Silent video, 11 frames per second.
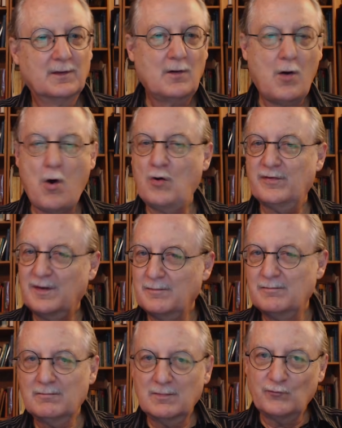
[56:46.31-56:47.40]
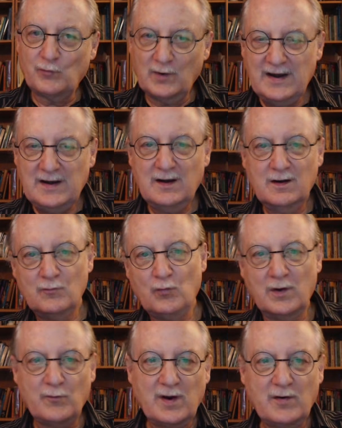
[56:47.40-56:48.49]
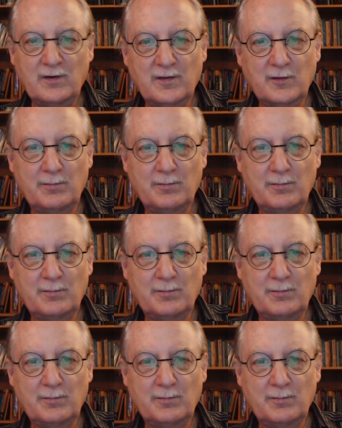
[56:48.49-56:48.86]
all of them related in one way or another,